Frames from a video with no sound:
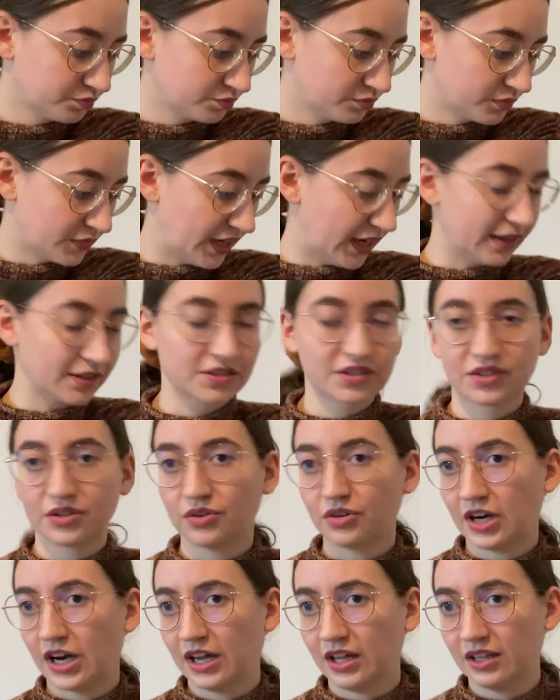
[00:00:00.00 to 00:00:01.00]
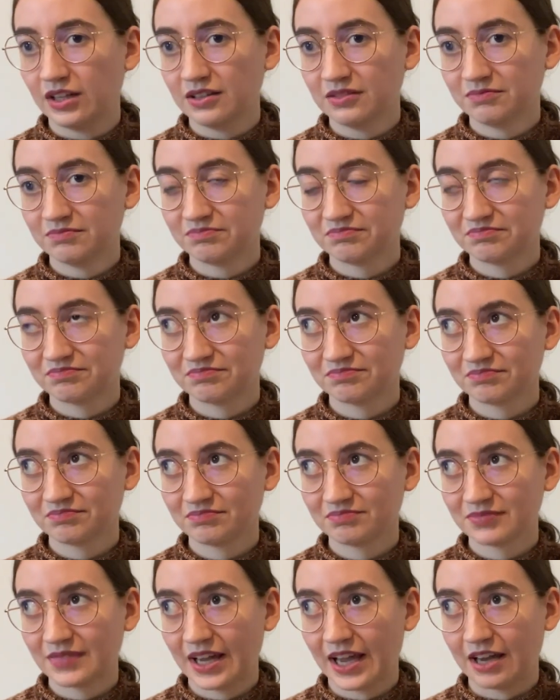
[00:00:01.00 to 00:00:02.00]
Yeah, so I'll
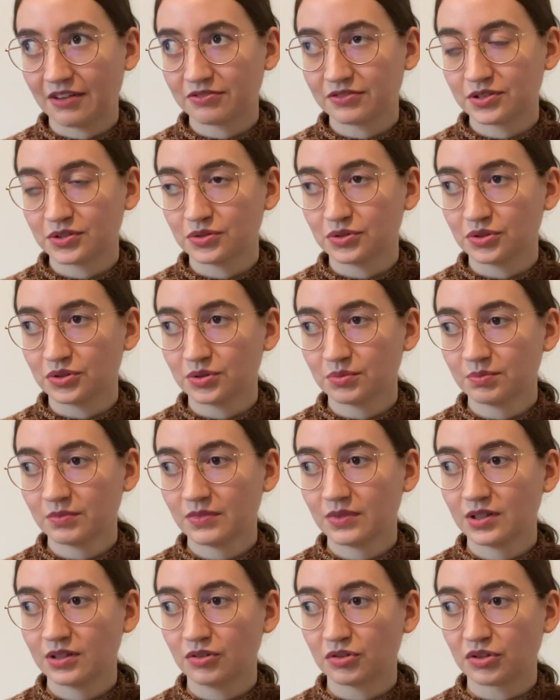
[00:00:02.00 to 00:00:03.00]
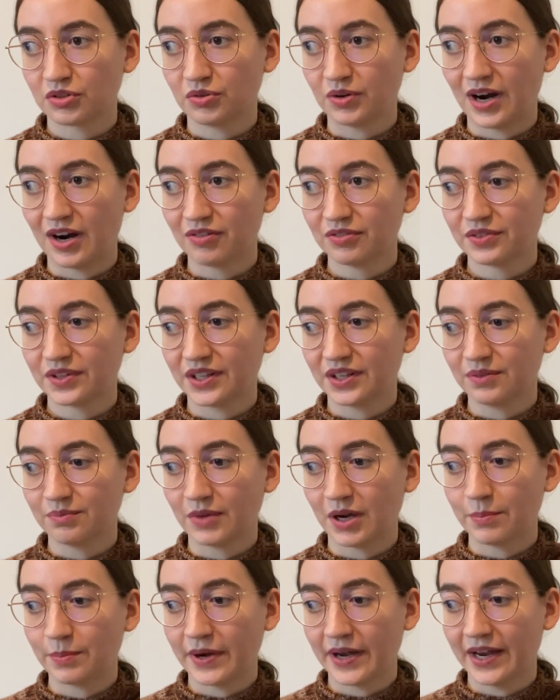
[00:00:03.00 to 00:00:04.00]
have to look around in my
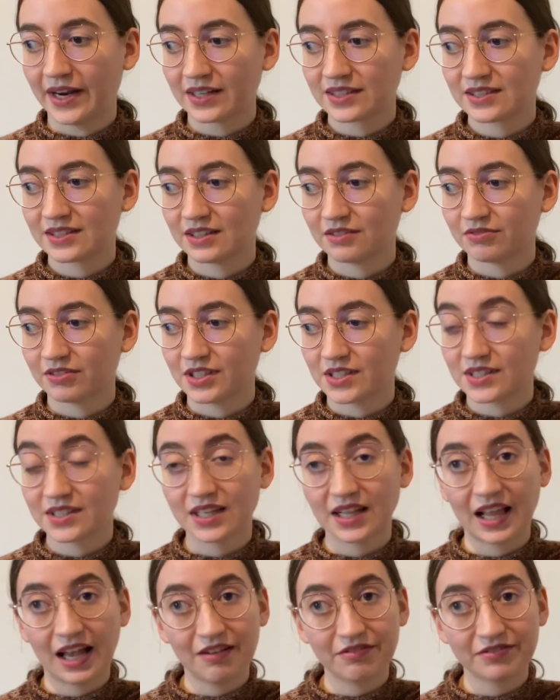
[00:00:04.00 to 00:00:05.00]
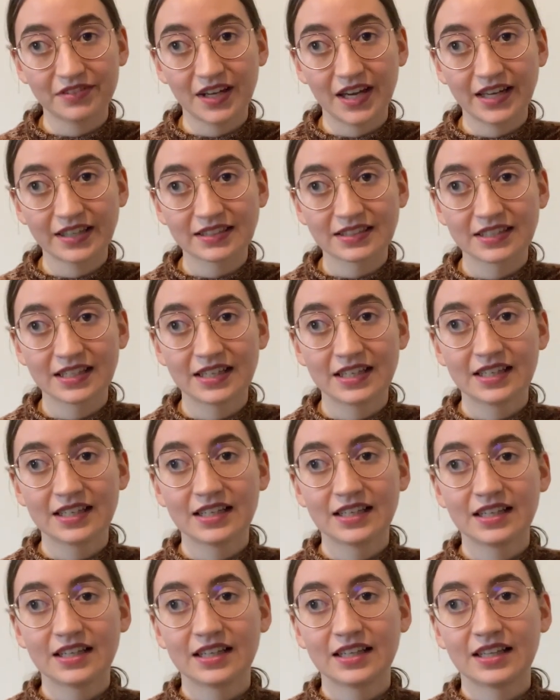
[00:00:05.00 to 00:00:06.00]
bags if I still have that.
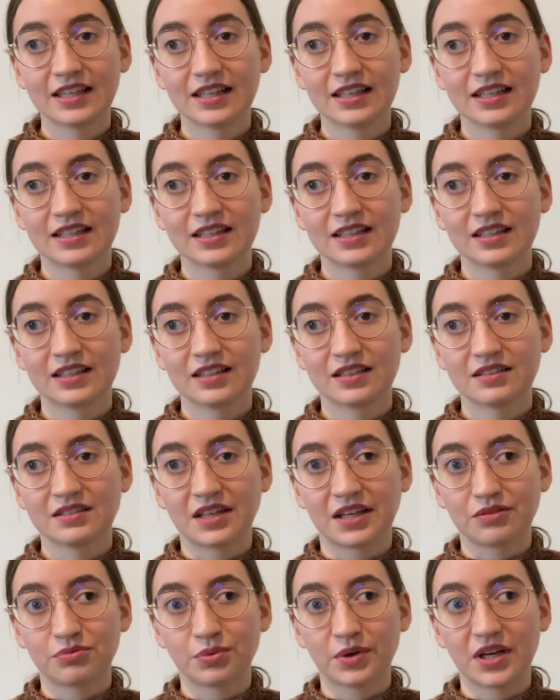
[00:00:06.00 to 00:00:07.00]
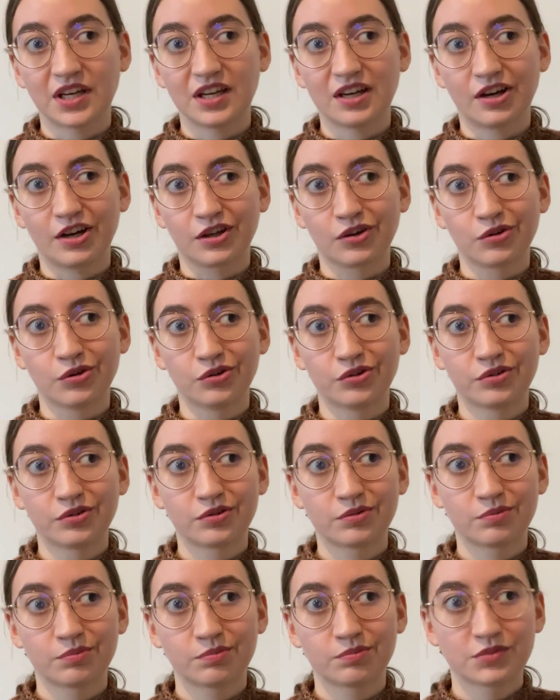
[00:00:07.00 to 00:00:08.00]
That way I could
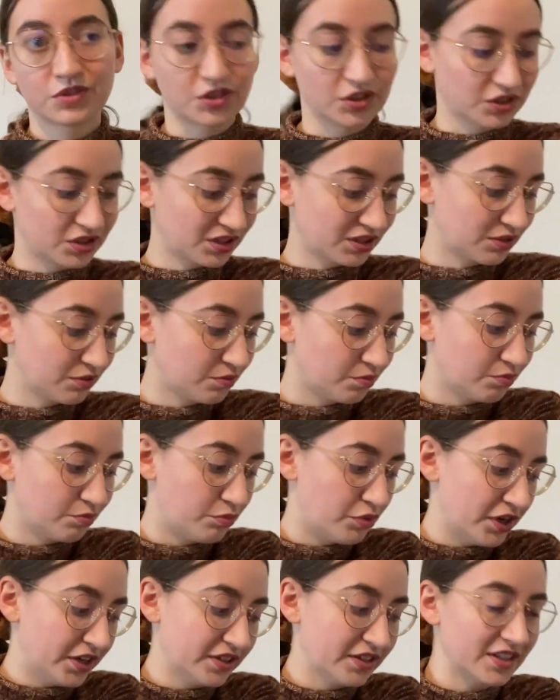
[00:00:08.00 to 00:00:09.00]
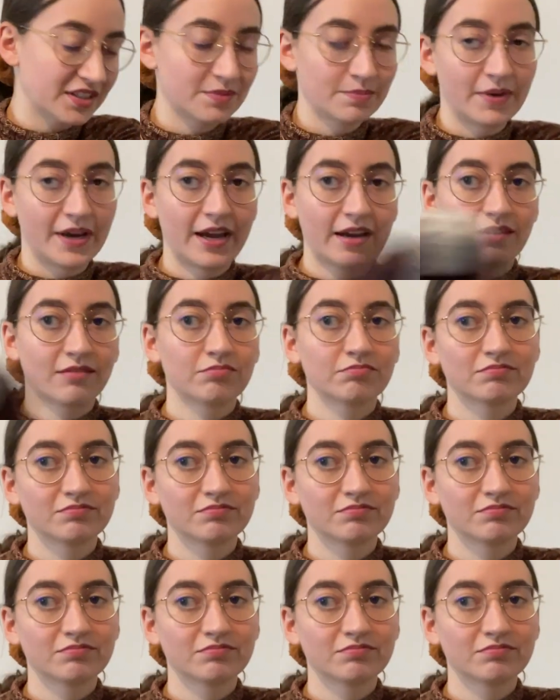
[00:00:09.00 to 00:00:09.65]
just bring this back